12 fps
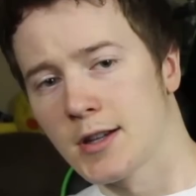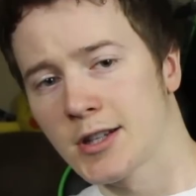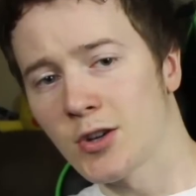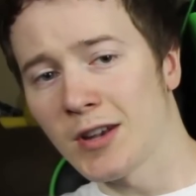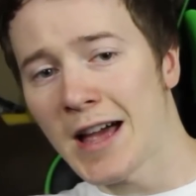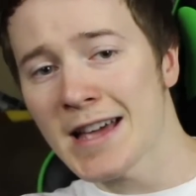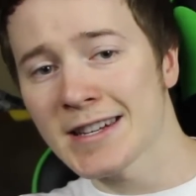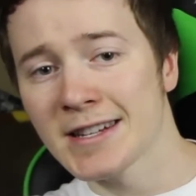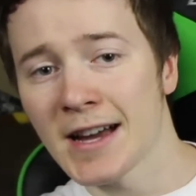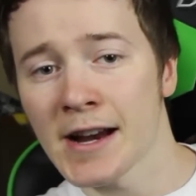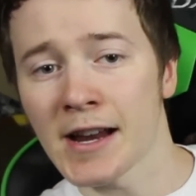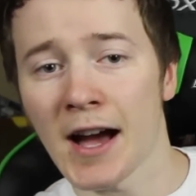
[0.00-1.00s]
So last
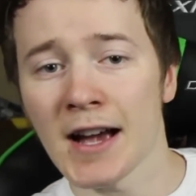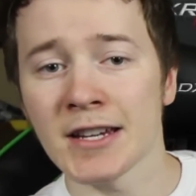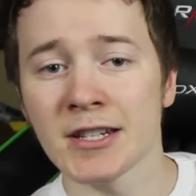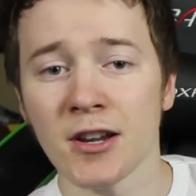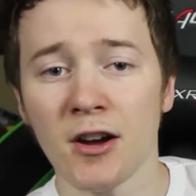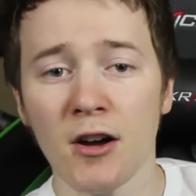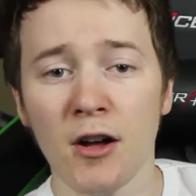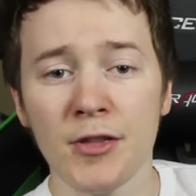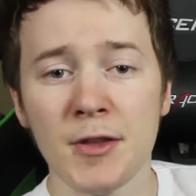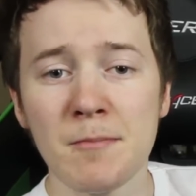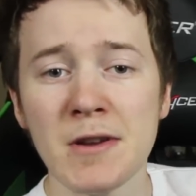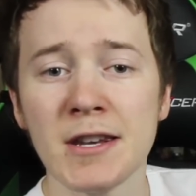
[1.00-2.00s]
night I saw
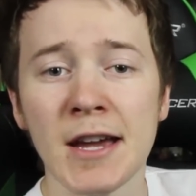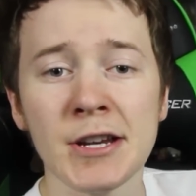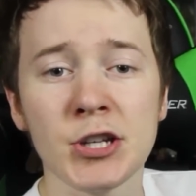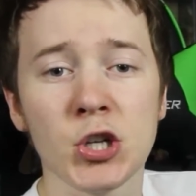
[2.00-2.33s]
the midnight